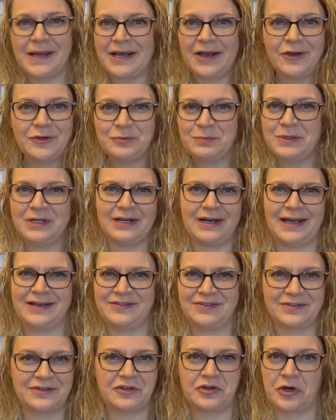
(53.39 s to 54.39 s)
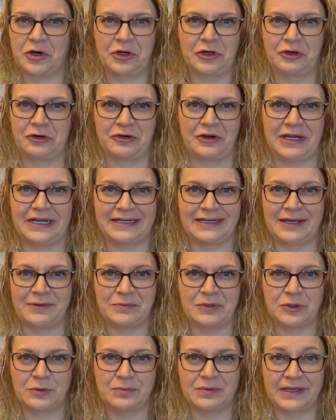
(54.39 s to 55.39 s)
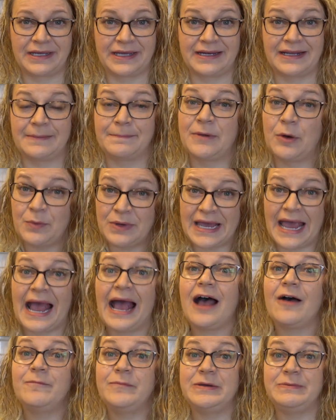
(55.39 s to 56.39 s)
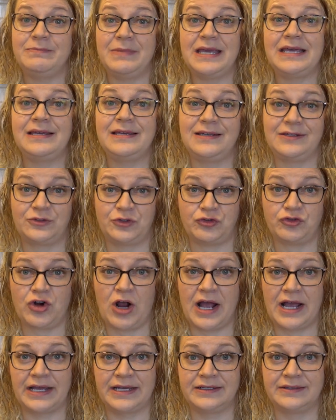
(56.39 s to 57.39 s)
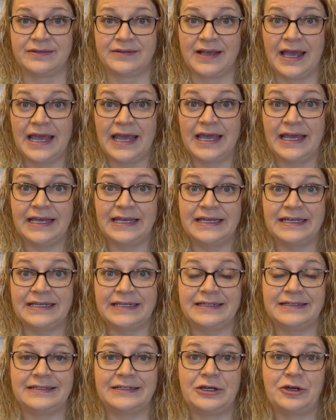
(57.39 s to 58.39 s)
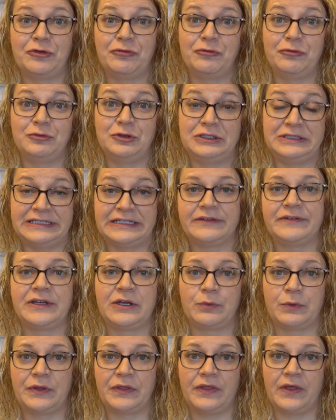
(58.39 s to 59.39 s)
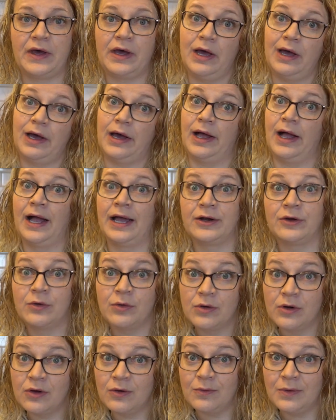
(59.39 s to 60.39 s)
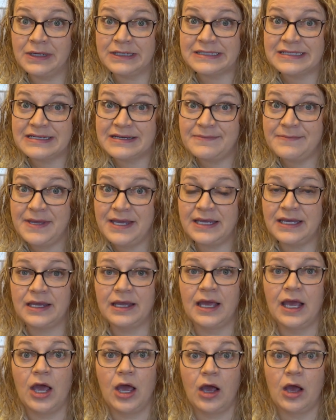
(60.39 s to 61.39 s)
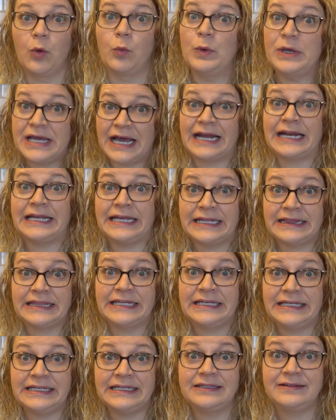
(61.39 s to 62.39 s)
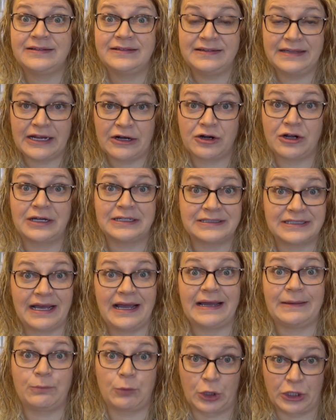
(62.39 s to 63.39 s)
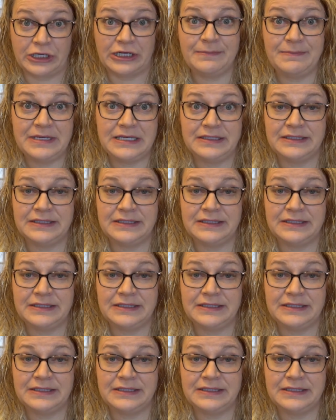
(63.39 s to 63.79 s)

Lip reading: husband and I still aren't great at meal planning, but we have been making strides in dealing with the, I don't know what to make. We got to get the kids there on time. We're going to be